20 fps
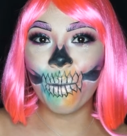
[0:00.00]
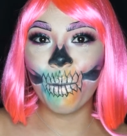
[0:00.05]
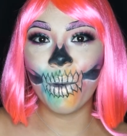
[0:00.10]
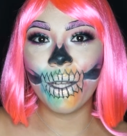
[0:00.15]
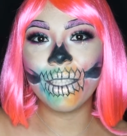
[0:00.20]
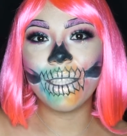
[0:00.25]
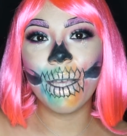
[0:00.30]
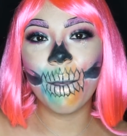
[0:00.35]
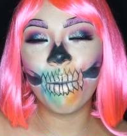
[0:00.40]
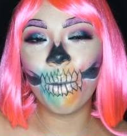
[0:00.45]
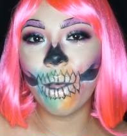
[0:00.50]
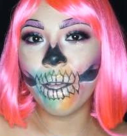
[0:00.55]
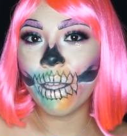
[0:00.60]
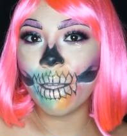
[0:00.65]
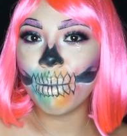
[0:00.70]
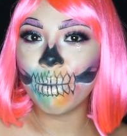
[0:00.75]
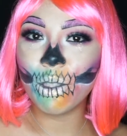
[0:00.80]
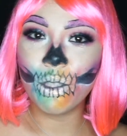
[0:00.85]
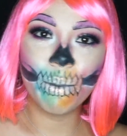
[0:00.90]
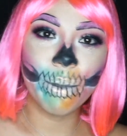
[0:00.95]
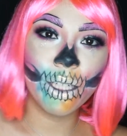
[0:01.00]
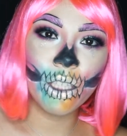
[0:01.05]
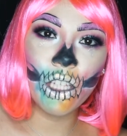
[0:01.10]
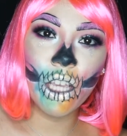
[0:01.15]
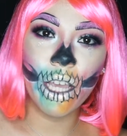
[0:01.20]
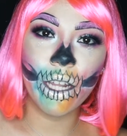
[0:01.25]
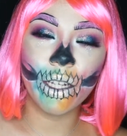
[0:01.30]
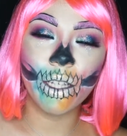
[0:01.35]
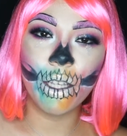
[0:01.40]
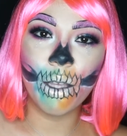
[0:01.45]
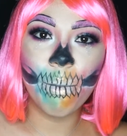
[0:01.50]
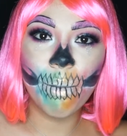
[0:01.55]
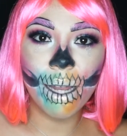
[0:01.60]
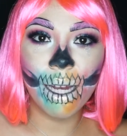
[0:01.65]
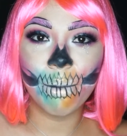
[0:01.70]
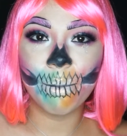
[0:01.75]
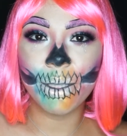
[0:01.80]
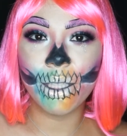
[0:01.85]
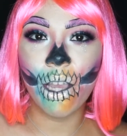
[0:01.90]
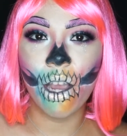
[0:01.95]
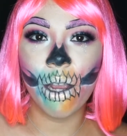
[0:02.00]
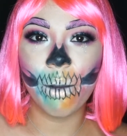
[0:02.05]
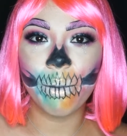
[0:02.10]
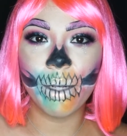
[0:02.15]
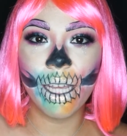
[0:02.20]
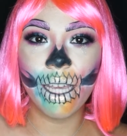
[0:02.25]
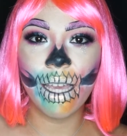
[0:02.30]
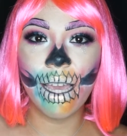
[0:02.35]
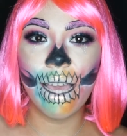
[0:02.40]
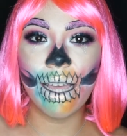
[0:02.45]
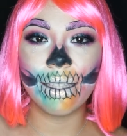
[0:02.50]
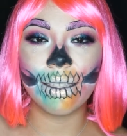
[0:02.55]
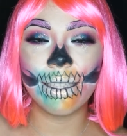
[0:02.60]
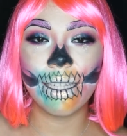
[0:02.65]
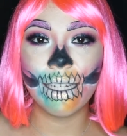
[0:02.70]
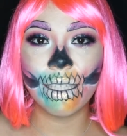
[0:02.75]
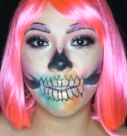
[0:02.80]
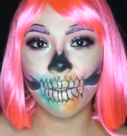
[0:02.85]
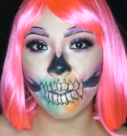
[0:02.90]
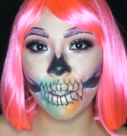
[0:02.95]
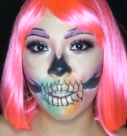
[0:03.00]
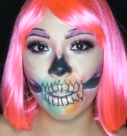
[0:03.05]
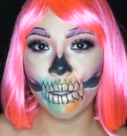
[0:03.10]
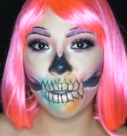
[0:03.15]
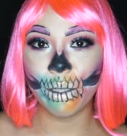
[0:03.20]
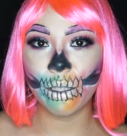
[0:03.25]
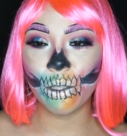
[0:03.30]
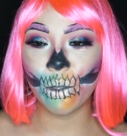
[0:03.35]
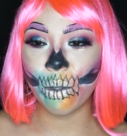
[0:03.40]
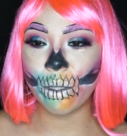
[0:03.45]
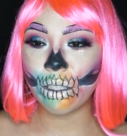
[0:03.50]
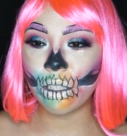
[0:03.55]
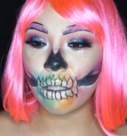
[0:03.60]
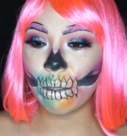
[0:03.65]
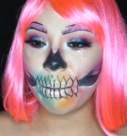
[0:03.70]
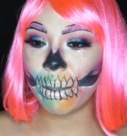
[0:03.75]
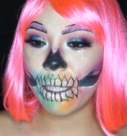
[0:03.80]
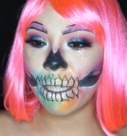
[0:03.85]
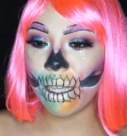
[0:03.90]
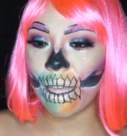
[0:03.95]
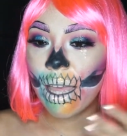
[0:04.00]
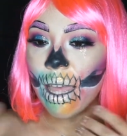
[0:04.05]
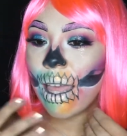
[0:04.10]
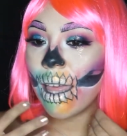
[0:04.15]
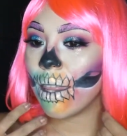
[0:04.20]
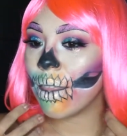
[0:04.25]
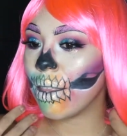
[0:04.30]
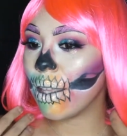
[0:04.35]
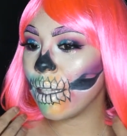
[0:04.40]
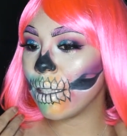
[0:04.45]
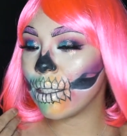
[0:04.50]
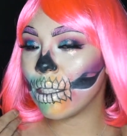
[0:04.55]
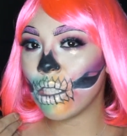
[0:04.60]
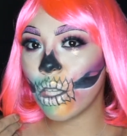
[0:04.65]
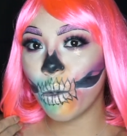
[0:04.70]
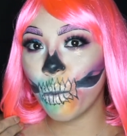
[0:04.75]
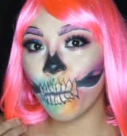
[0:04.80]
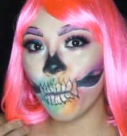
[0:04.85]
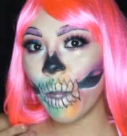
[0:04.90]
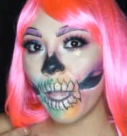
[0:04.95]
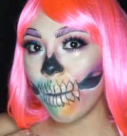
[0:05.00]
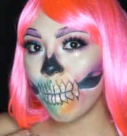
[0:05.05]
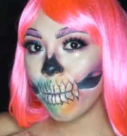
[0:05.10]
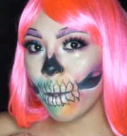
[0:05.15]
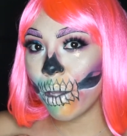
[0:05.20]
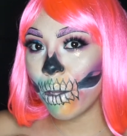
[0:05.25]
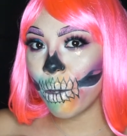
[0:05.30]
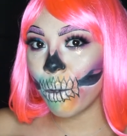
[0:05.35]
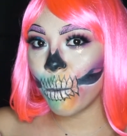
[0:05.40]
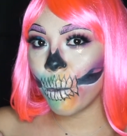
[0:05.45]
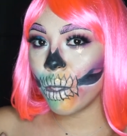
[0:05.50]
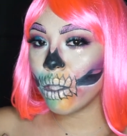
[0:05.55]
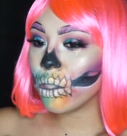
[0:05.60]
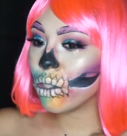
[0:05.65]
What's up? Welcome to my channel. My name is Harmony and today's video is going to be this rainbow